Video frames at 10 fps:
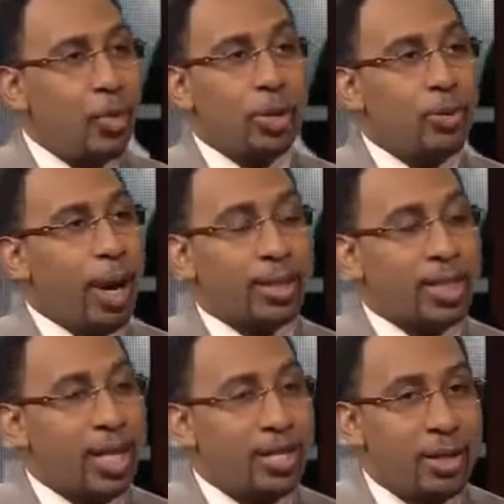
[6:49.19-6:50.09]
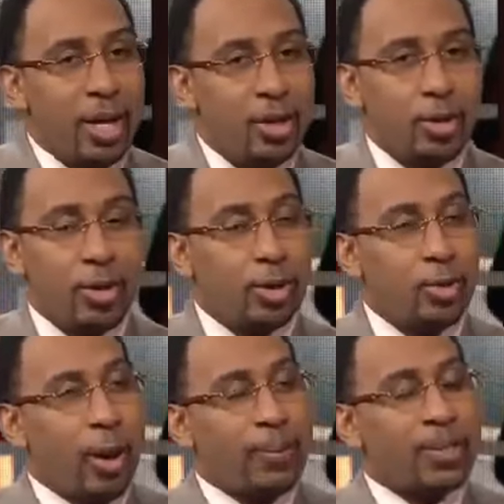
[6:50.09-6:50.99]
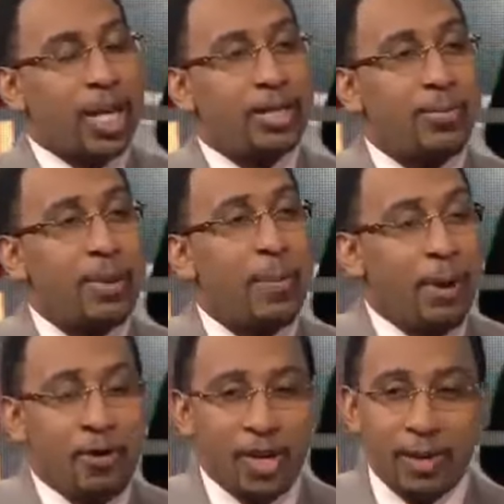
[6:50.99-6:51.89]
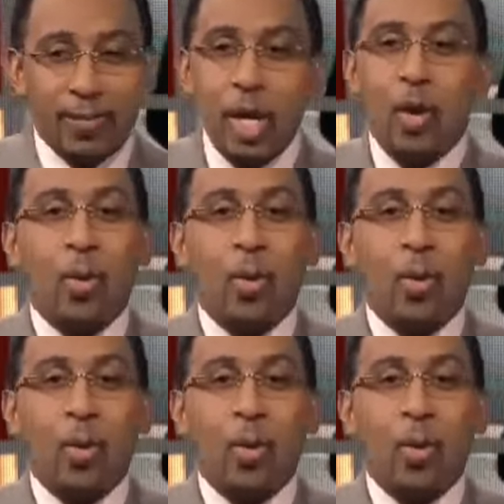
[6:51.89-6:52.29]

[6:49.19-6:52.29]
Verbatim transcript: nor do I tend to, nor do I pretend to be perfect.